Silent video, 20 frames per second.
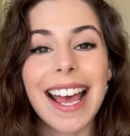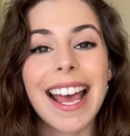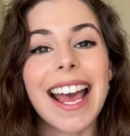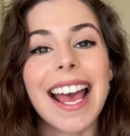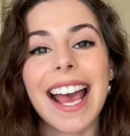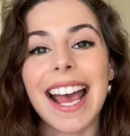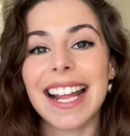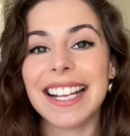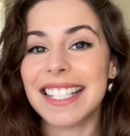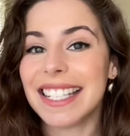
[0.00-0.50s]

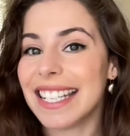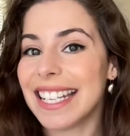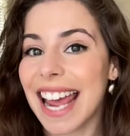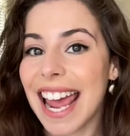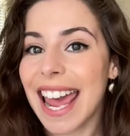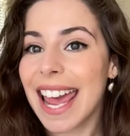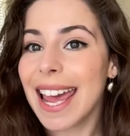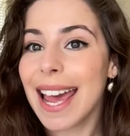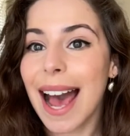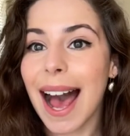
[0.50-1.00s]
And
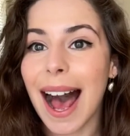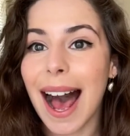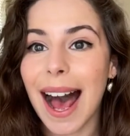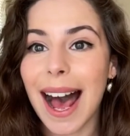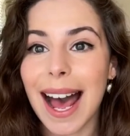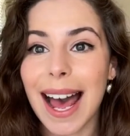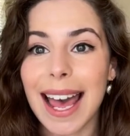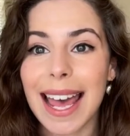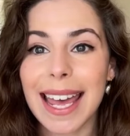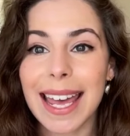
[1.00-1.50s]
today
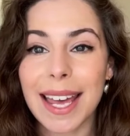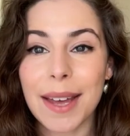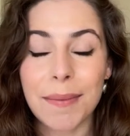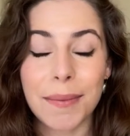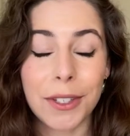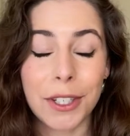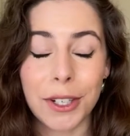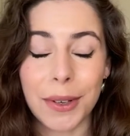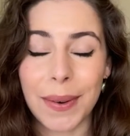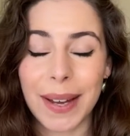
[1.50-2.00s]
I am
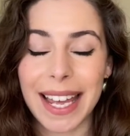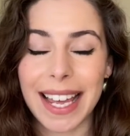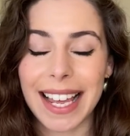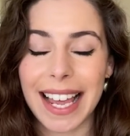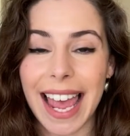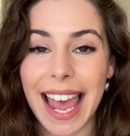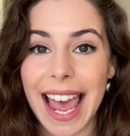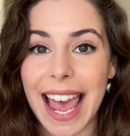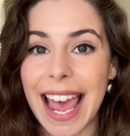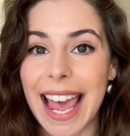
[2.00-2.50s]
doing
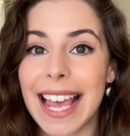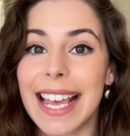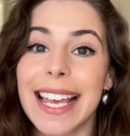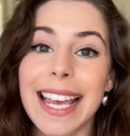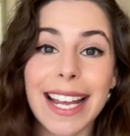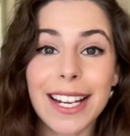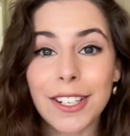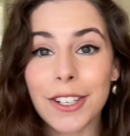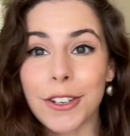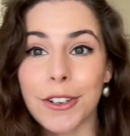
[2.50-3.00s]
a
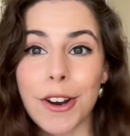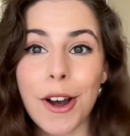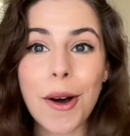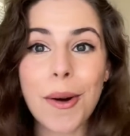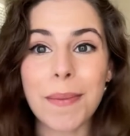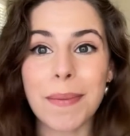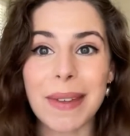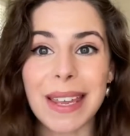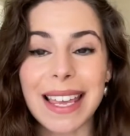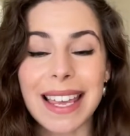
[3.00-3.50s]
get to know
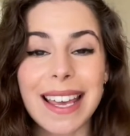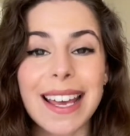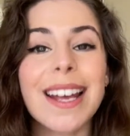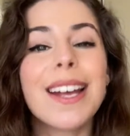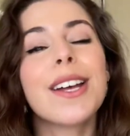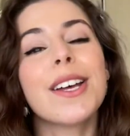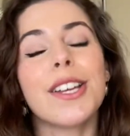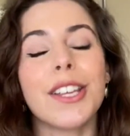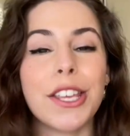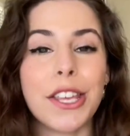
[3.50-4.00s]
me
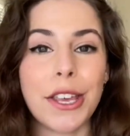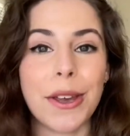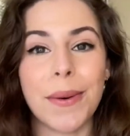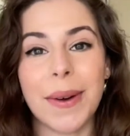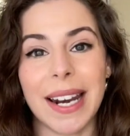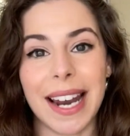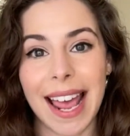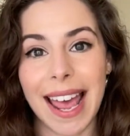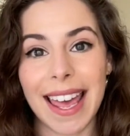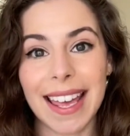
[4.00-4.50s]

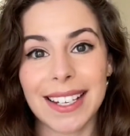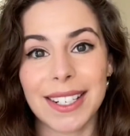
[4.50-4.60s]
Q&A.